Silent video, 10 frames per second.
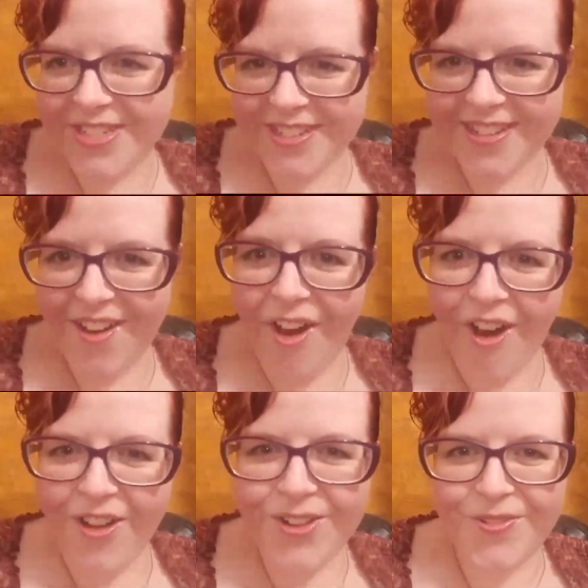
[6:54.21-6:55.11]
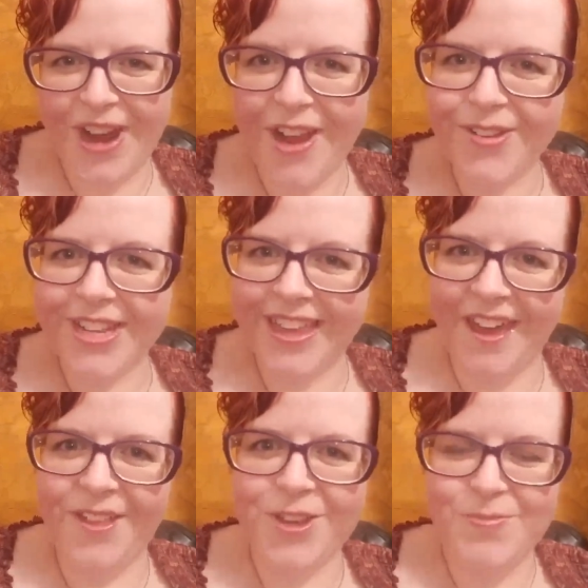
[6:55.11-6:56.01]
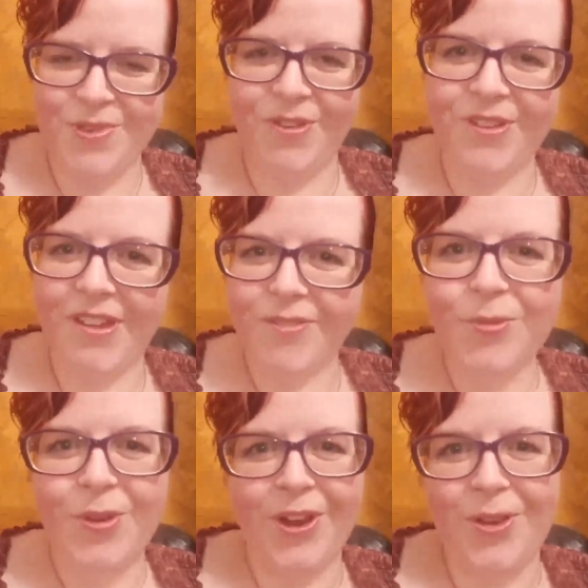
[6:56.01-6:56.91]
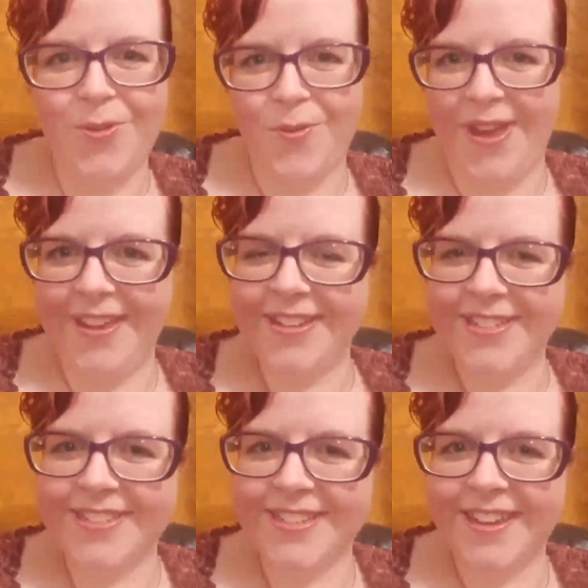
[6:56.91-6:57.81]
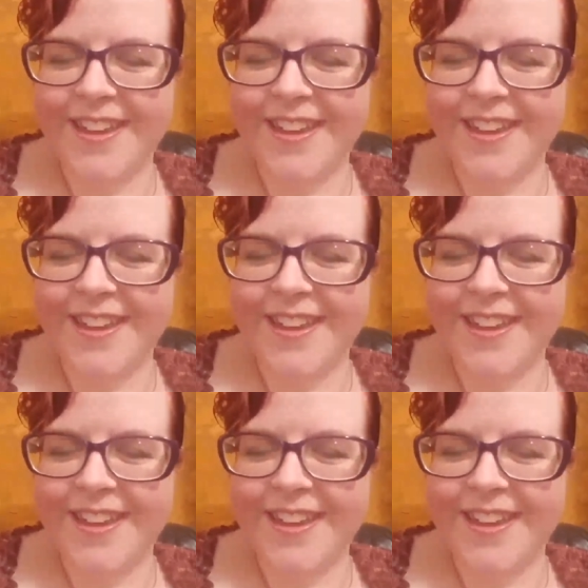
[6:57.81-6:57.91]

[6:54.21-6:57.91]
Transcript: to haul around a gallon of milk everywhere you went,